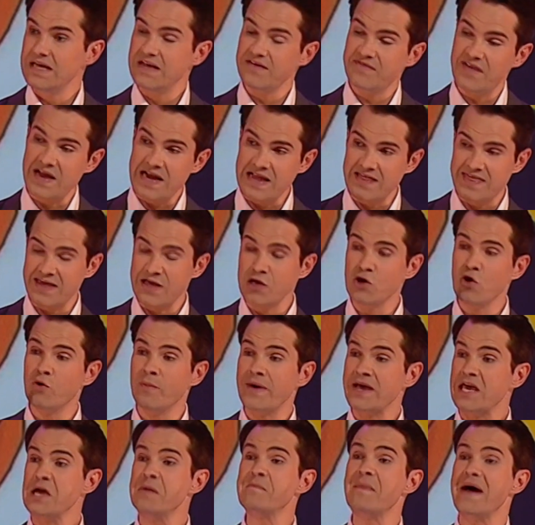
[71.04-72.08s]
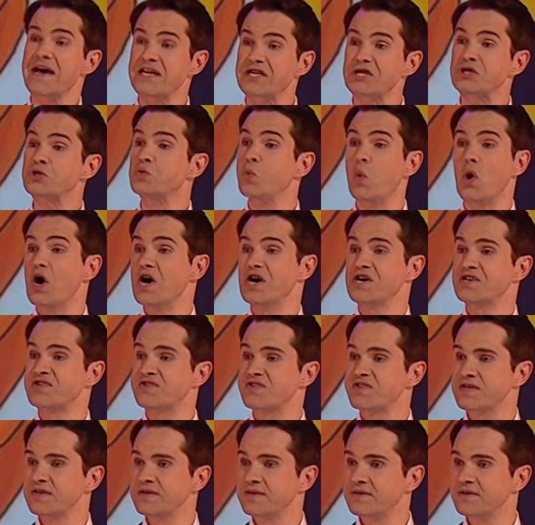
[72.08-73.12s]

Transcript: If anything, you're making matters worse.